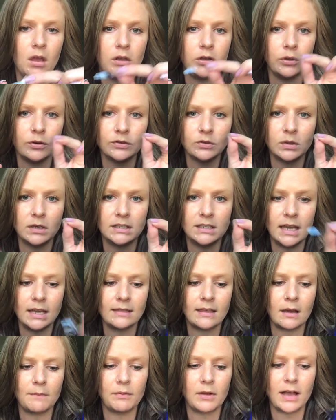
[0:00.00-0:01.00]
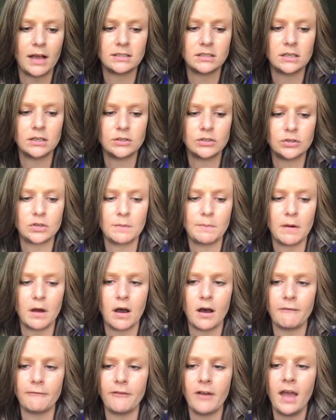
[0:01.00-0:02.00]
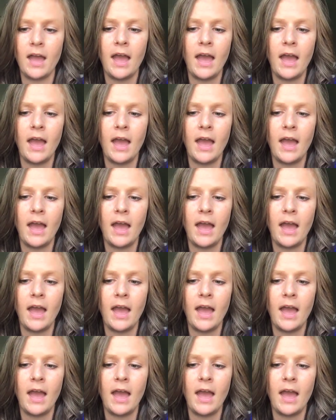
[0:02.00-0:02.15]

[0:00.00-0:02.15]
You always want to take that plastic strip off.